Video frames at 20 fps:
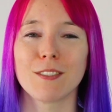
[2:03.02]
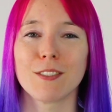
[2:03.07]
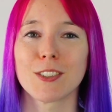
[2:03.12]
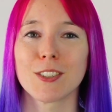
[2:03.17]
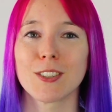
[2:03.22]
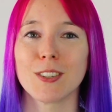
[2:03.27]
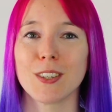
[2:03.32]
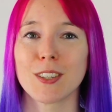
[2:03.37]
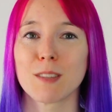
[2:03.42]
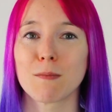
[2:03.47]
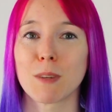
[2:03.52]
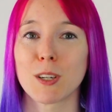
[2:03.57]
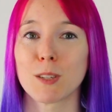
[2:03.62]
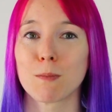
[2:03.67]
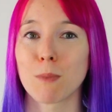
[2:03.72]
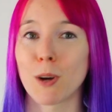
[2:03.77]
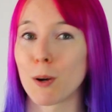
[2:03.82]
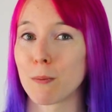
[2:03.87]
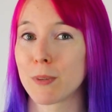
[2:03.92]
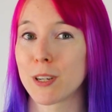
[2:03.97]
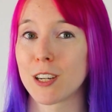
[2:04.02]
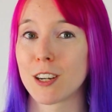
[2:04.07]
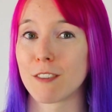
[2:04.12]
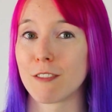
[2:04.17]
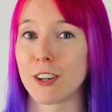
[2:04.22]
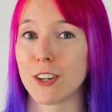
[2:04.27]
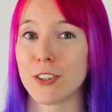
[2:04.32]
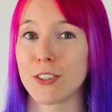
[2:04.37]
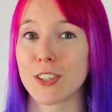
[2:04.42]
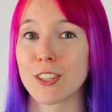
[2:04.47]
if you're doing the most popular
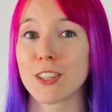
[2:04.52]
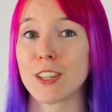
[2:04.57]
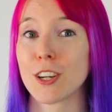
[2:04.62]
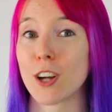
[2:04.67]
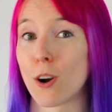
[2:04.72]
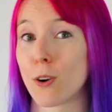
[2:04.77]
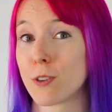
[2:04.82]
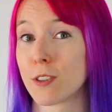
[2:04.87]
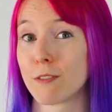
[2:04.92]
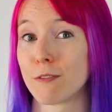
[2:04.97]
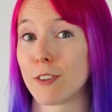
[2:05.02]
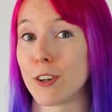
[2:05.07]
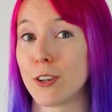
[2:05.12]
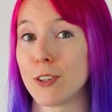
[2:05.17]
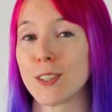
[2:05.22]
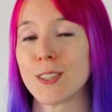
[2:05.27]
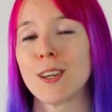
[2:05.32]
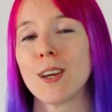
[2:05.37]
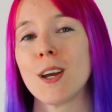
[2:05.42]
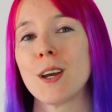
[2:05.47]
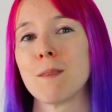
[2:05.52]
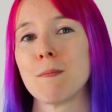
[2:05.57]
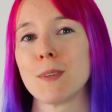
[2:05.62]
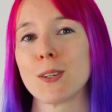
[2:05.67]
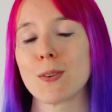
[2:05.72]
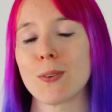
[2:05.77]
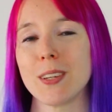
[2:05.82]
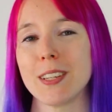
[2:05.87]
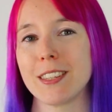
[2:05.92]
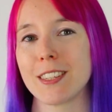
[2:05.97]
route, the golden route
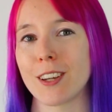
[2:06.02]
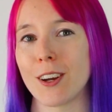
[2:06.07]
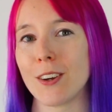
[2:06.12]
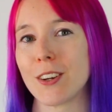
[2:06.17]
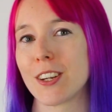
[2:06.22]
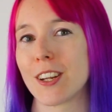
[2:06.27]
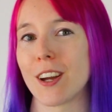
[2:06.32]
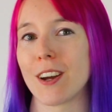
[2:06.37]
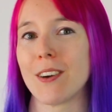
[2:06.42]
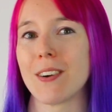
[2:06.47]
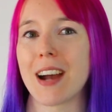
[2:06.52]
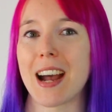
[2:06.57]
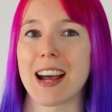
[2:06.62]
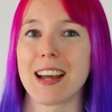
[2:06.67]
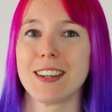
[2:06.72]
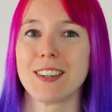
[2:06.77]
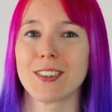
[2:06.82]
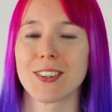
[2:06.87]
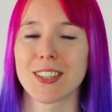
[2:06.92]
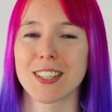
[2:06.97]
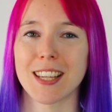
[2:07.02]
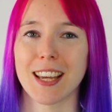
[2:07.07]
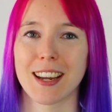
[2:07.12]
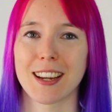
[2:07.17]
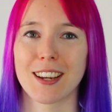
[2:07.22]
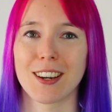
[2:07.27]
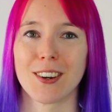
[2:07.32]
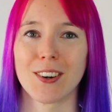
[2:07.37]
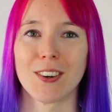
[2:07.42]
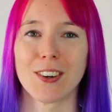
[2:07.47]
between Tokyo and
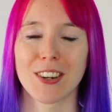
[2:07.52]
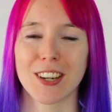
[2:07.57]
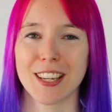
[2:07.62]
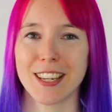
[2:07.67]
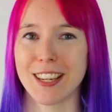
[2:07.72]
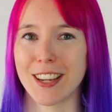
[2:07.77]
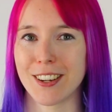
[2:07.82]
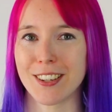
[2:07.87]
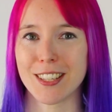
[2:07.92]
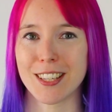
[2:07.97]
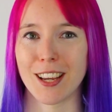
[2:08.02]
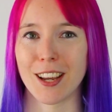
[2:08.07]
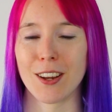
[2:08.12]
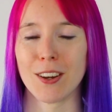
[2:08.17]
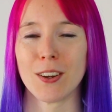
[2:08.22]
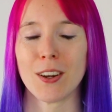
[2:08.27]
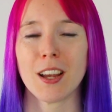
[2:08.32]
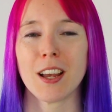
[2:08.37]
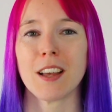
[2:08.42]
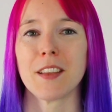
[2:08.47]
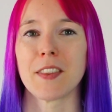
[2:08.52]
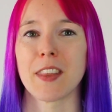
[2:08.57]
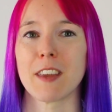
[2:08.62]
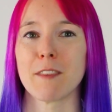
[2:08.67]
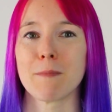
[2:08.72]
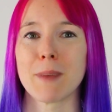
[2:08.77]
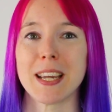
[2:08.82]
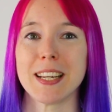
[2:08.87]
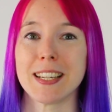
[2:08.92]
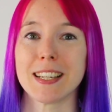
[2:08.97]
Osaka or Kyoto,
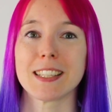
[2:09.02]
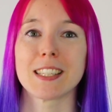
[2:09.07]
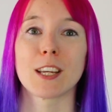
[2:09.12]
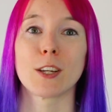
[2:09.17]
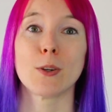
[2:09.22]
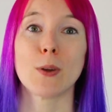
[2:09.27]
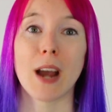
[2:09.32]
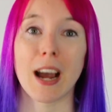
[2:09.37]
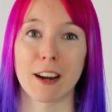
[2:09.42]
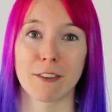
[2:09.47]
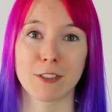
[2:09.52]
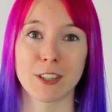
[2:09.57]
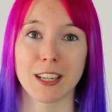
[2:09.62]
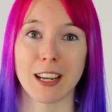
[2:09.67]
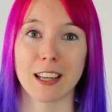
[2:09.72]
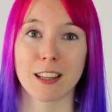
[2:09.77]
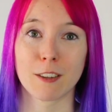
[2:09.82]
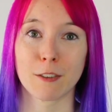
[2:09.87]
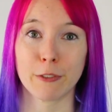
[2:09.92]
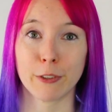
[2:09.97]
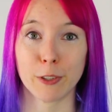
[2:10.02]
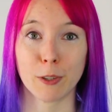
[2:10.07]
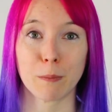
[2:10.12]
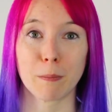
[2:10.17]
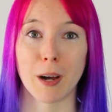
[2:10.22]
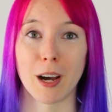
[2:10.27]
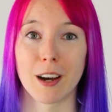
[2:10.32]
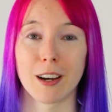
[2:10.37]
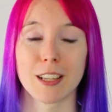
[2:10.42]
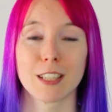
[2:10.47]
they've made it so you have to get the full
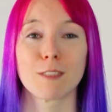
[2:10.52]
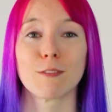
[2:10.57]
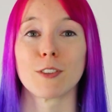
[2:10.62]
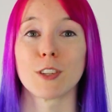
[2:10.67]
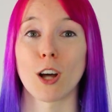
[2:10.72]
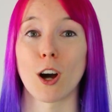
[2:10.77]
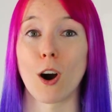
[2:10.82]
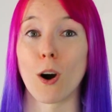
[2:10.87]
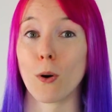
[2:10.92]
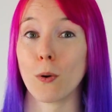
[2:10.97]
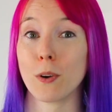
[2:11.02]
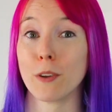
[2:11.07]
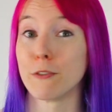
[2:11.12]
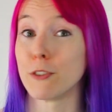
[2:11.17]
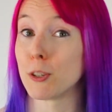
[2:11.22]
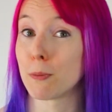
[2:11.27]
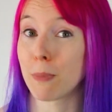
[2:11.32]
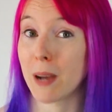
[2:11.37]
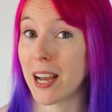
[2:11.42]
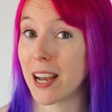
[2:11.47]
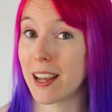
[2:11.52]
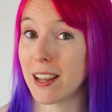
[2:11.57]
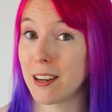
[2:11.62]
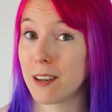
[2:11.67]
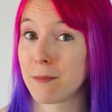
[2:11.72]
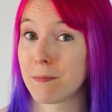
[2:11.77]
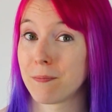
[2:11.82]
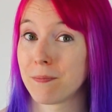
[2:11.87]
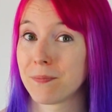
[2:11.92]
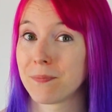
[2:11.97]
pass for the whole of
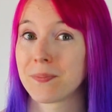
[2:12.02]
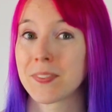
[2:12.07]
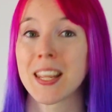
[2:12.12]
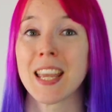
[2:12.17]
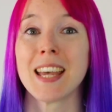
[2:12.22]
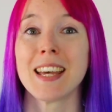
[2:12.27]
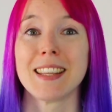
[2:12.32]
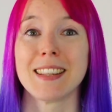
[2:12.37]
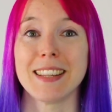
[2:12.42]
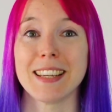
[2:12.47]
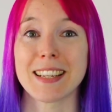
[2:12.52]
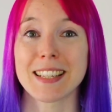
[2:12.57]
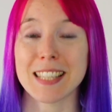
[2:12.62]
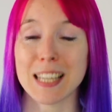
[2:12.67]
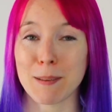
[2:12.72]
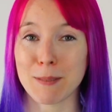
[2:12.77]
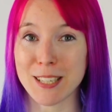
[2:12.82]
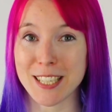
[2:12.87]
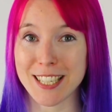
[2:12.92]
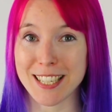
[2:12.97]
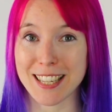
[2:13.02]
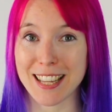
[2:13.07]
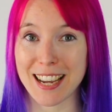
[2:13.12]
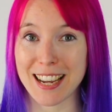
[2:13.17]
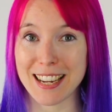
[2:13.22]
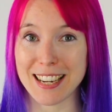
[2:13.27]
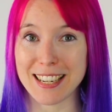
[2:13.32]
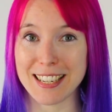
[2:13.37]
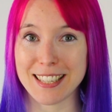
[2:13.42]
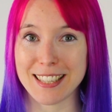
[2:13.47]
Japan. The exception to
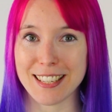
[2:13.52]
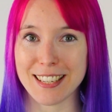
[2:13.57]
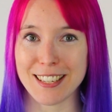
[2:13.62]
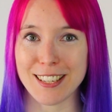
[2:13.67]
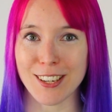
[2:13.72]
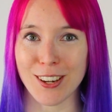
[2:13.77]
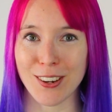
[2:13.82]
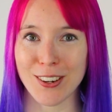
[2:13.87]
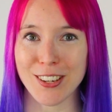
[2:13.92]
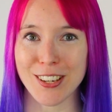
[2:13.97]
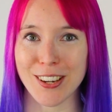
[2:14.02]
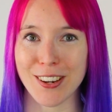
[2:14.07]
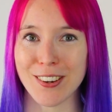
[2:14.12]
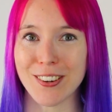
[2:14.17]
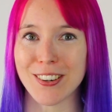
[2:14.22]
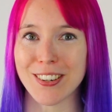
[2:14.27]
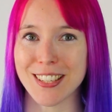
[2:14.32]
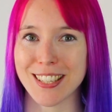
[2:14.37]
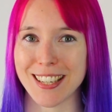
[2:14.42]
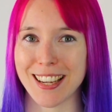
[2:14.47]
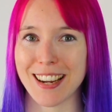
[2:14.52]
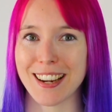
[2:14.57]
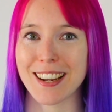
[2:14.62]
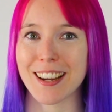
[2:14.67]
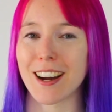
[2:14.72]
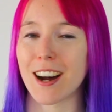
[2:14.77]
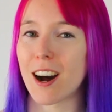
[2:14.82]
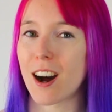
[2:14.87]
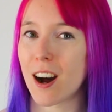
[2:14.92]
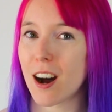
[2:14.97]
that is the Tokyo
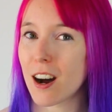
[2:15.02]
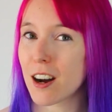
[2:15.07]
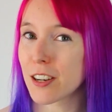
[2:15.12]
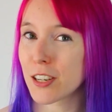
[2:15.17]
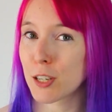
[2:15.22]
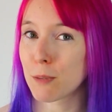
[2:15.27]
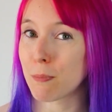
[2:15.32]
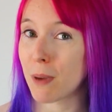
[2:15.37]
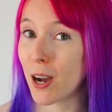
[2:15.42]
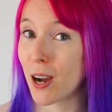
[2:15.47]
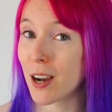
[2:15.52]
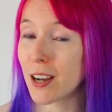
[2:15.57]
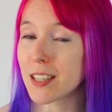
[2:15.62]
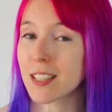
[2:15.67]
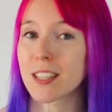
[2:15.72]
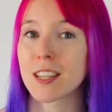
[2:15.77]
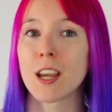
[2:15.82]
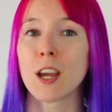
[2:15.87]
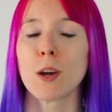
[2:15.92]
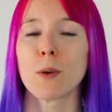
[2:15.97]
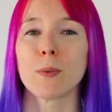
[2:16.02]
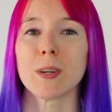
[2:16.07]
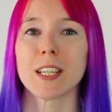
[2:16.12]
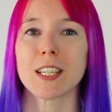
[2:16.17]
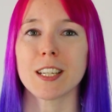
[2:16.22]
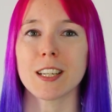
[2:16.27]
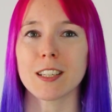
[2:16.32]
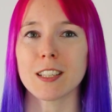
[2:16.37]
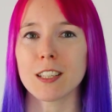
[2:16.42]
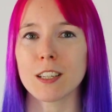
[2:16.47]
Osaka Arch Pass,
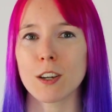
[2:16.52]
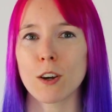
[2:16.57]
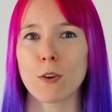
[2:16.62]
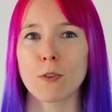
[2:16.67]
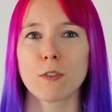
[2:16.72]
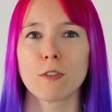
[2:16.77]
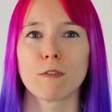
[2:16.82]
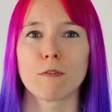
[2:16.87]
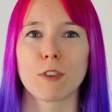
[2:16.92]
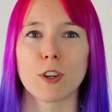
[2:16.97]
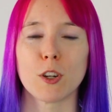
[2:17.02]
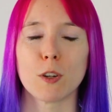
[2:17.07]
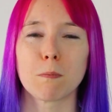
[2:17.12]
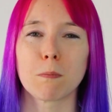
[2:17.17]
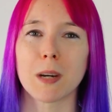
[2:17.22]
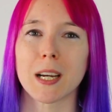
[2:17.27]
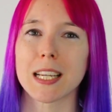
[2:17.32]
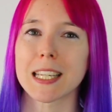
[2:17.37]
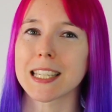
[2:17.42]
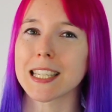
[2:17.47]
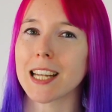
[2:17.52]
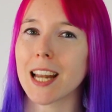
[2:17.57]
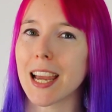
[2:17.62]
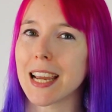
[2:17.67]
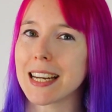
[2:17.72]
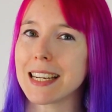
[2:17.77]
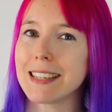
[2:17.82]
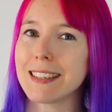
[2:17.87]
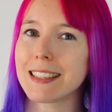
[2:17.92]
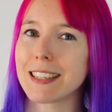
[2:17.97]
which does the Golden Route but a
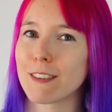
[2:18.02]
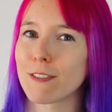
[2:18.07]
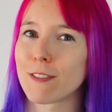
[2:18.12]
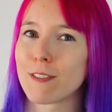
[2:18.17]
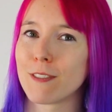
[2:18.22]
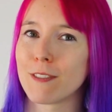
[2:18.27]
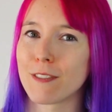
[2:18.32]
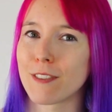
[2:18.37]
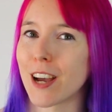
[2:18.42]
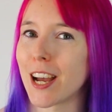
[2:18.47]
slightly different